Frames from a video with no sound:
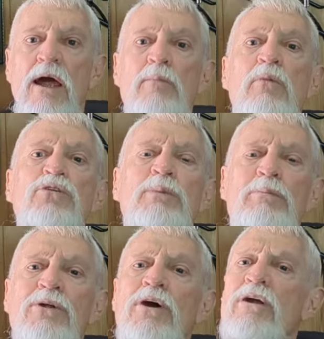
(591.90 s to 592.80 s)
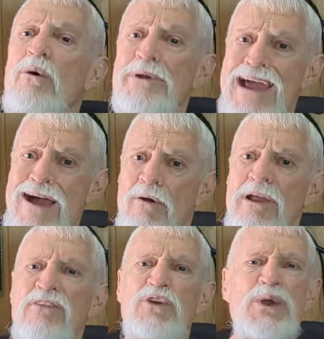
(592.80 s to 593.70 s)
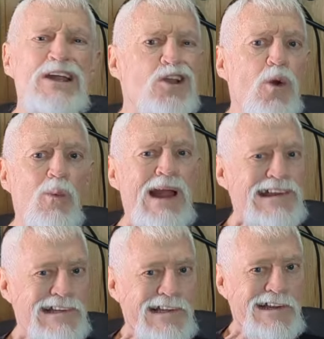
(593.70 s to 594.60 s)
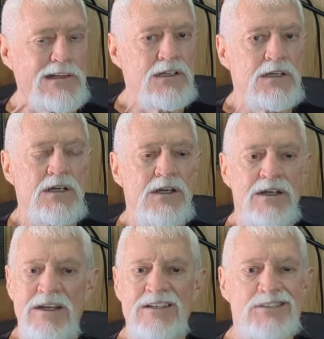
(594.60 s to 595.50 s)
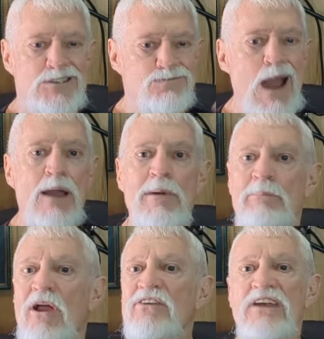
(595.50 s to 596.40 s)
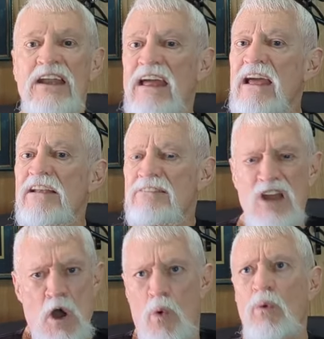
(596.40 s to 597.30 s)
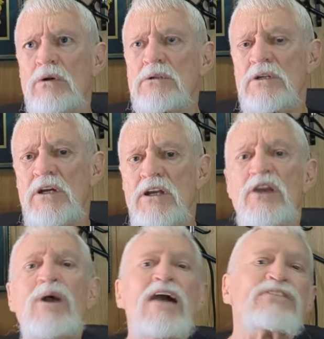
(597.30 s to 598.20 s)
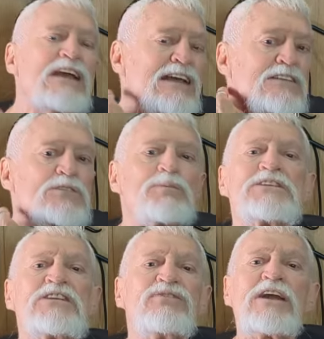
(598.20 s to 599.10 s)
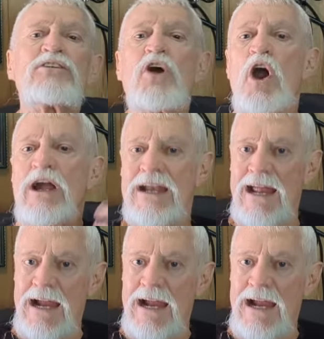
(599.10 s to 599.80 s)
and most people are going to go down if you hit correctly. Yes, smack them up alongside the head. No. You have to hit specific target